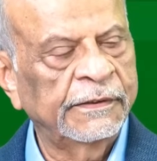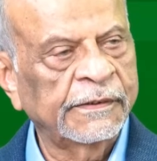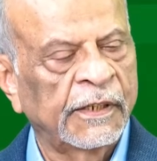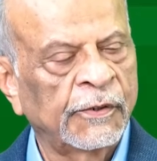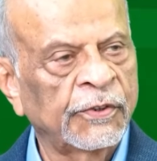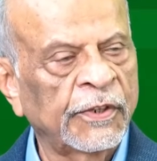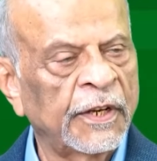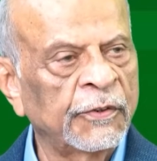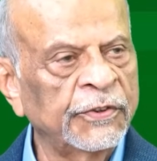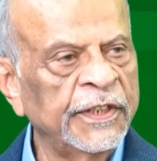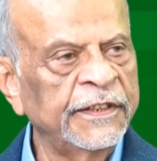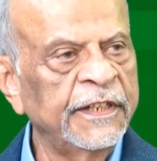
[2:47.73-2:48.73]
I
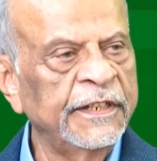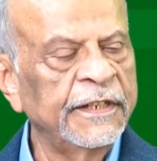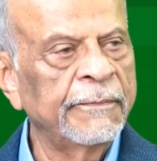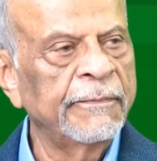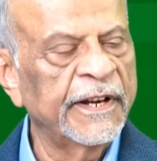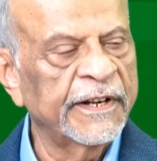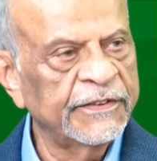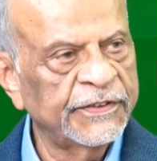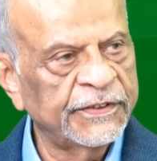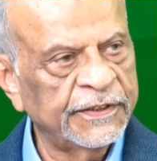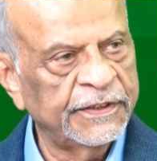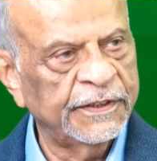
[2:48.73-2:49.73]
was attending a
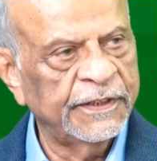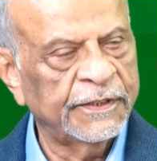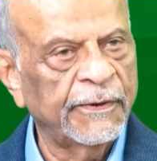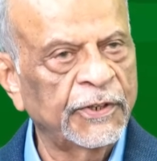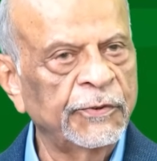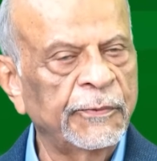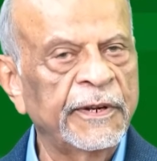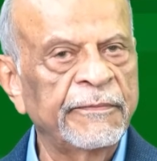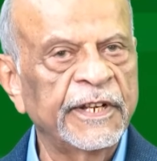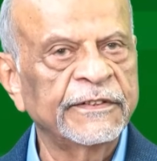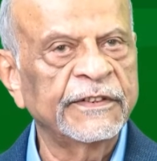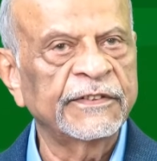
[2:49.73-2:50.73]
marriage at Masubai
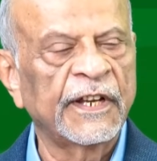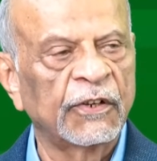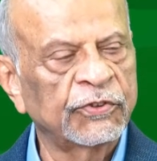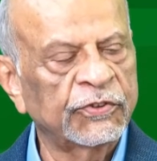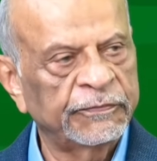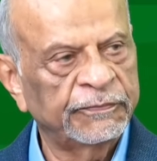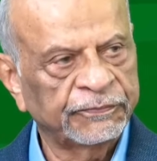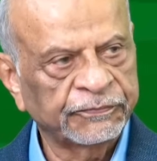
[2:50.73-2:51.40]
Megji's house.